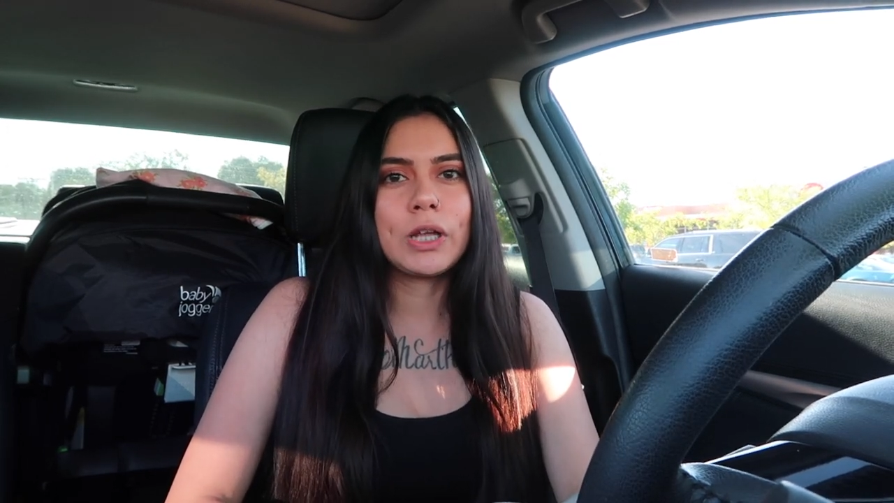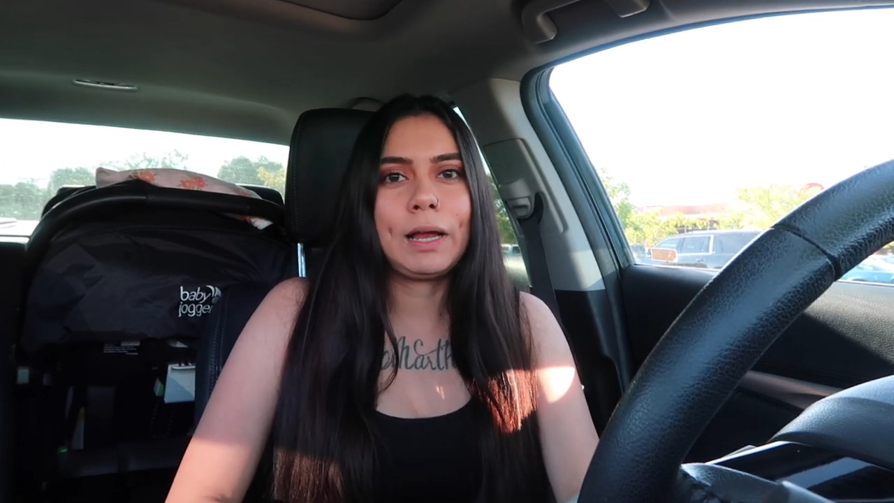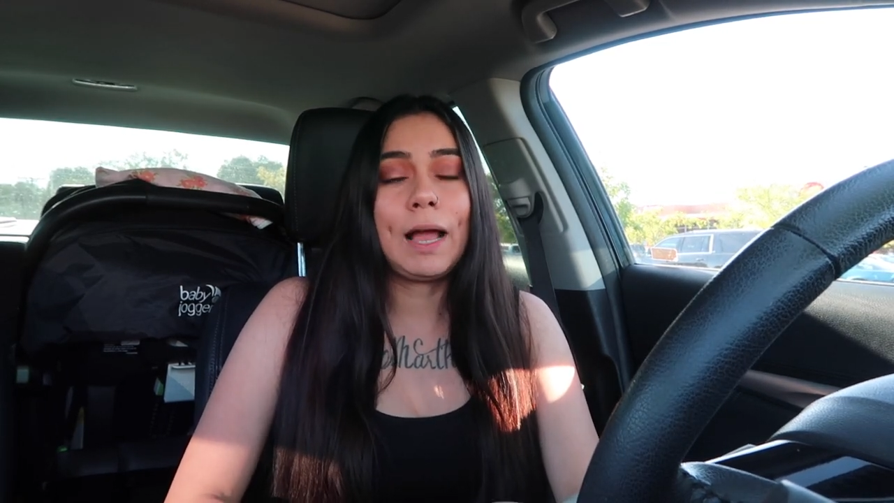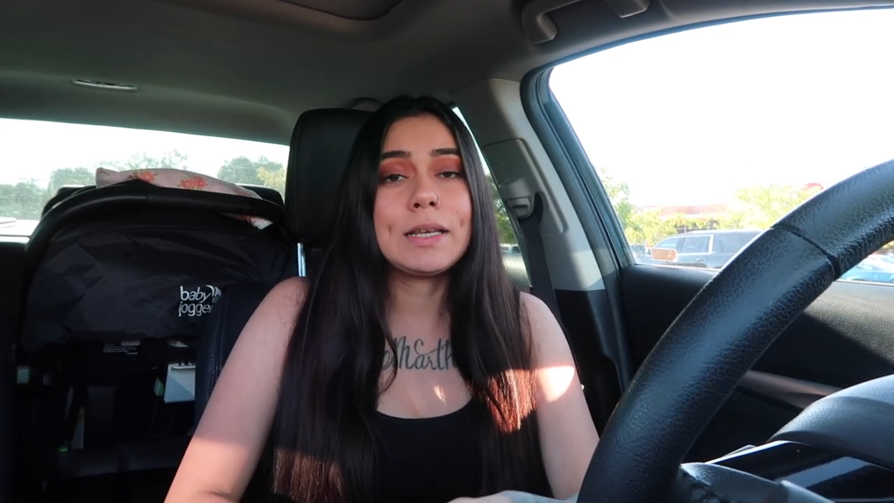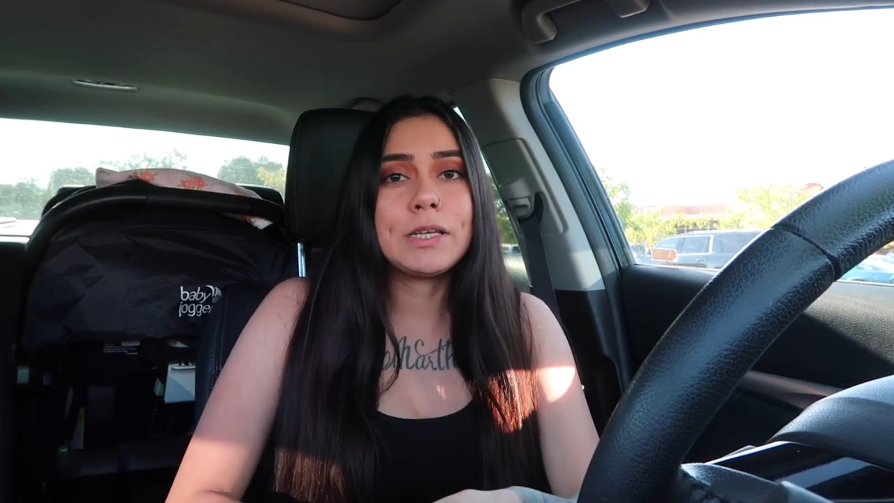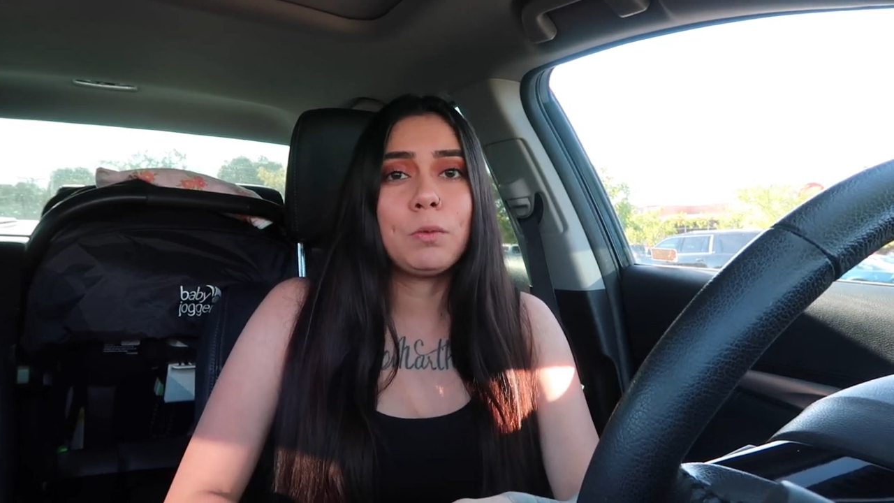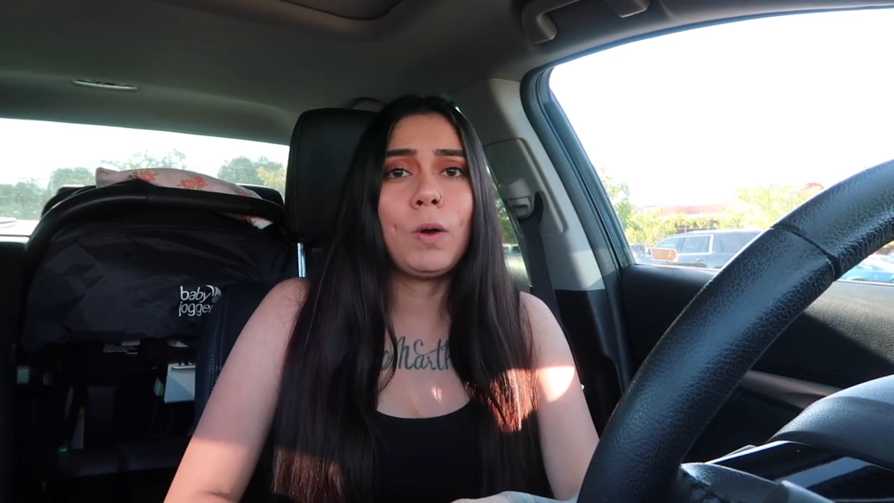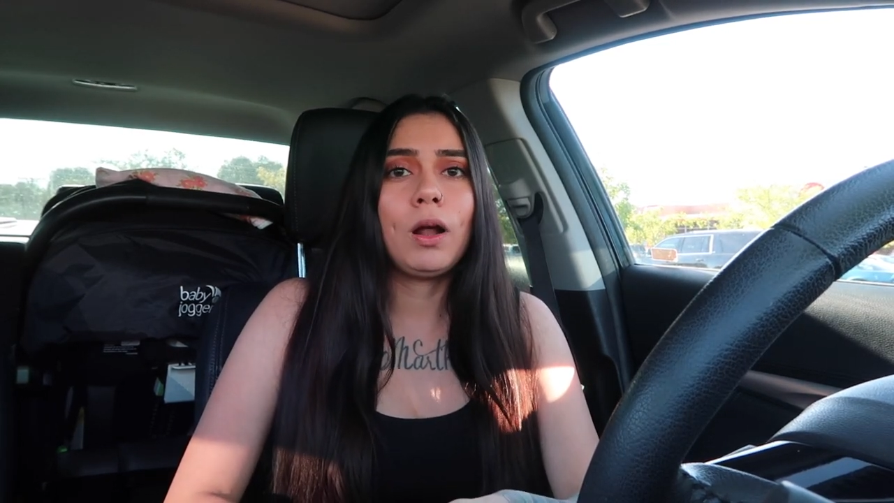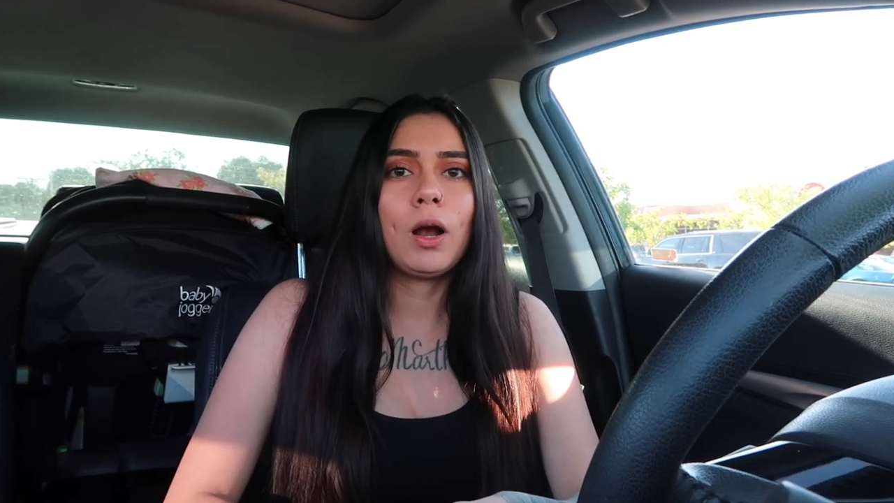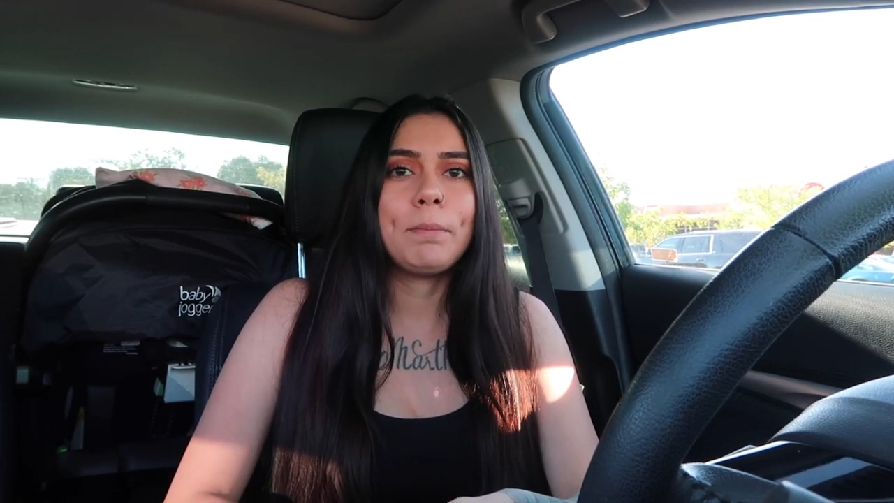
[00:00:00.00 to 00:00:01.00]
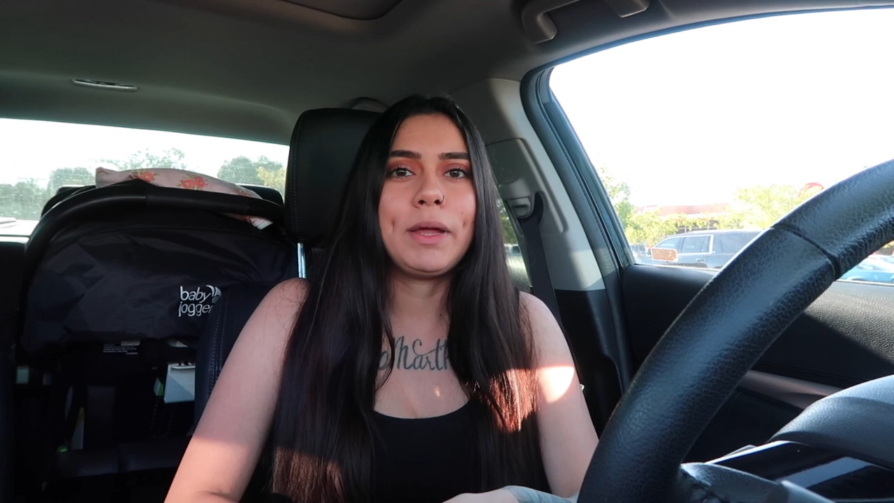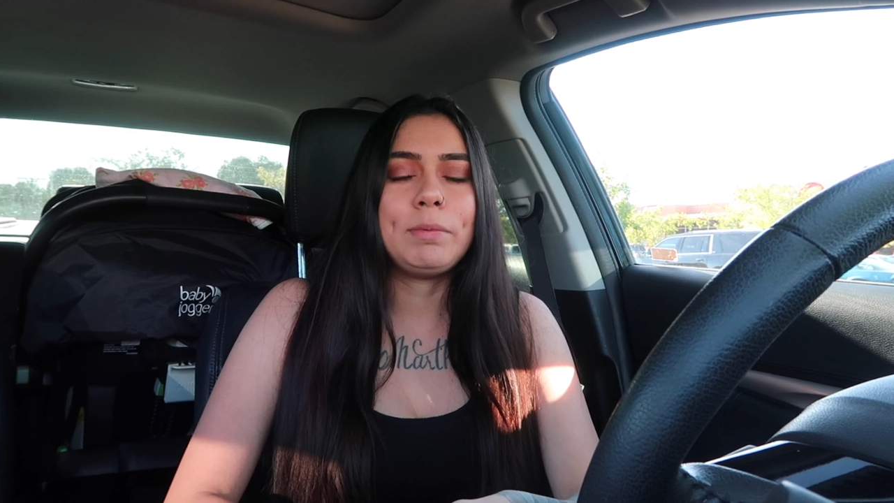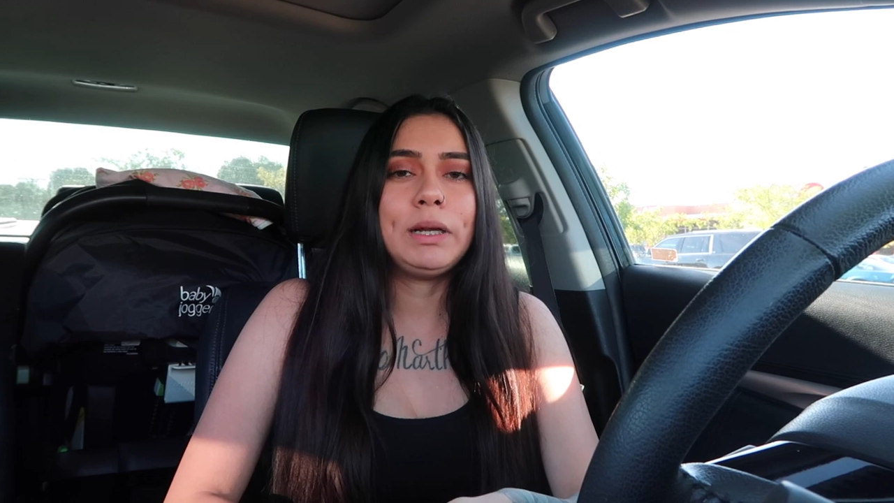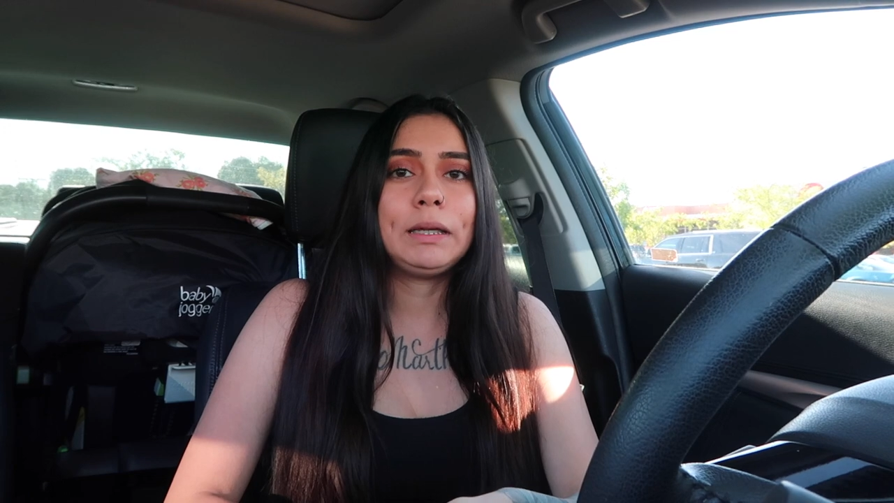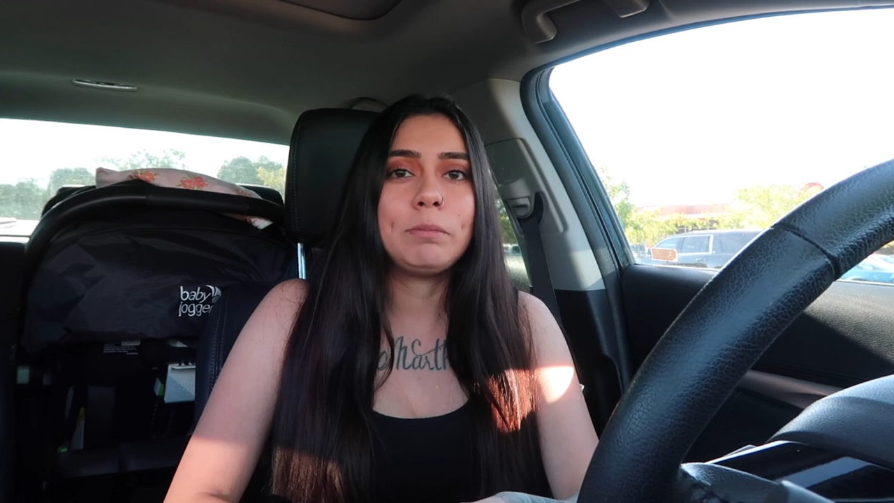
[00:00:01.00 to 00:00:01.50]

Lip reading: Like, I did want our babies